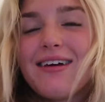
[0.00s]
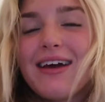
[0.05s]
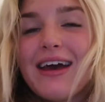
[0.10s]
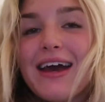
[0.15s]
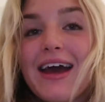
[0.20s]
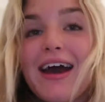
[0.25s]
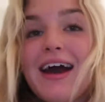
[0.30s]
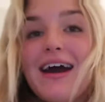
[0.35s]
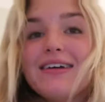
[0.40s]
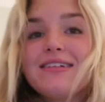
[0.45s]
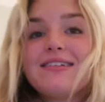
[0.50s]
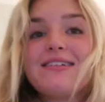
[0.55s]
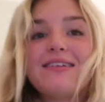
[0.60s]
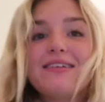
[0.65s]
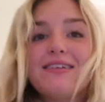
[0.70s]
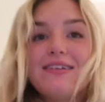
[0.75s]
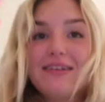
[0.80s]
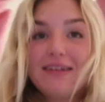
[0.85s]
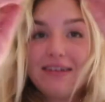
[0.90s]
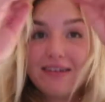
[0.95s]
Hey guys,
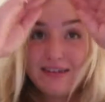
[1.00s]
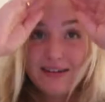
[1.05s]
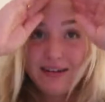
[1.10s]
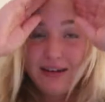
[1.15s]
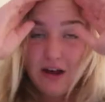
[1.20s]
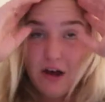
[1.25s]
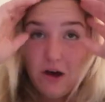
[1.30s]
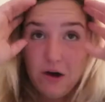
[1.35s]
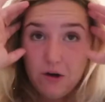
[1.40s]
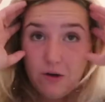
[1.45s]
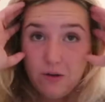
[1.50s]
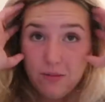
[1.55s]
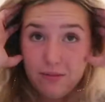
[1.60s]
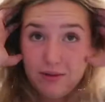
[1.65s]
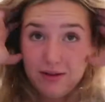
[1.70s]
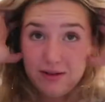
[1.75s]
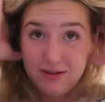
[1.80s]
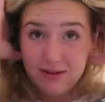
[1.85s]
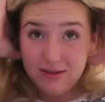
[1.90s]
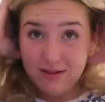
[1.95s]

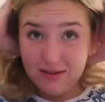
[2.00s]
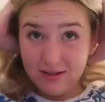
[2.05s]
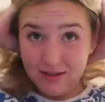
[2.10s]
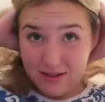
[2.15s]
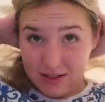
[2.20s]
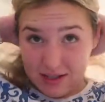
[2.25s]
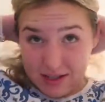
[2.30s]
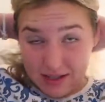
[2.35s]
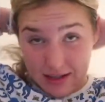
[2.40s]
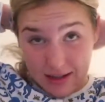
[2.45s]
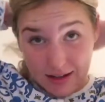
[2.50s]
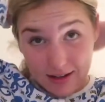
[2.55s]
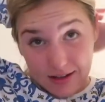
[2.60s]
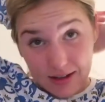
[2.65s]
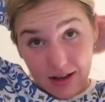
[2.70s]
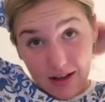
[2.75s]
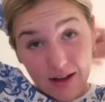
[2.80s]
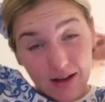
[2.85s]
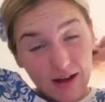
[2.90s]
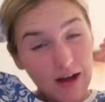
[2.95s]
home.
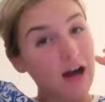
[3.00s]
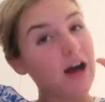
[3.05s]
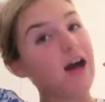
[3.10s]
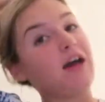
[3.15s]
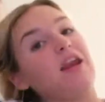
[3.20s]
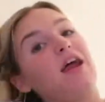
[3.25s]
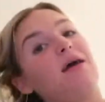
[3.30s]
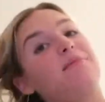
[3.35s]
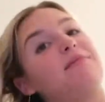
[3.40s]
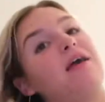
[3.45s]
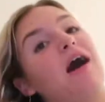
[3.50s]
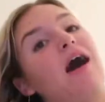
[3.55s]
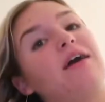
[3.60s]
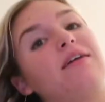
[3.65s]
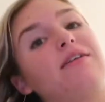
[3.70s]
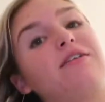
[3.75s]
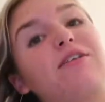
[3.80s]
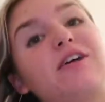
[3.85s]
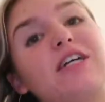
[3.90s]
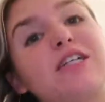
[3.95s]
And I'm not
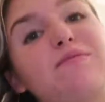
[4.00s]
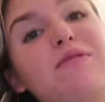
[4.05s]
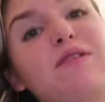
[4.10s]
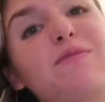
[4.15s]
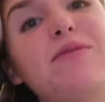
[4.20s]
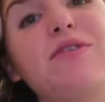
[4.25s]
in Christmas